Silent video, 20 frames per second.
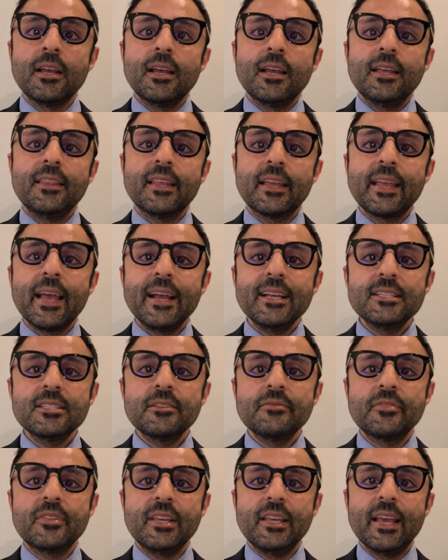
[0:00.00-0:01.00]
In the case
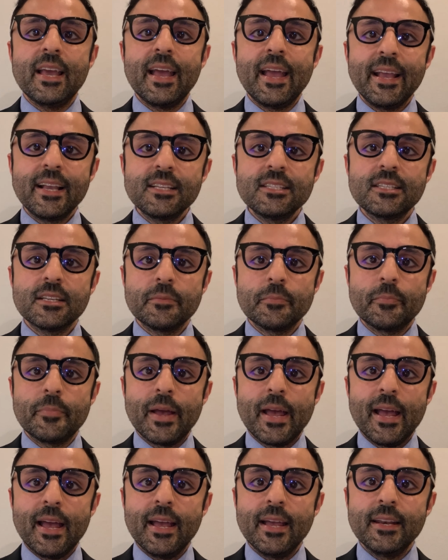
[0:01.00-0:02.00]
of the exit
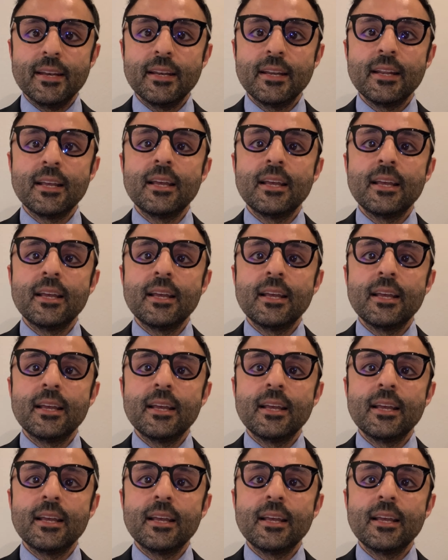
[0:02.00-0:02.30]
ban,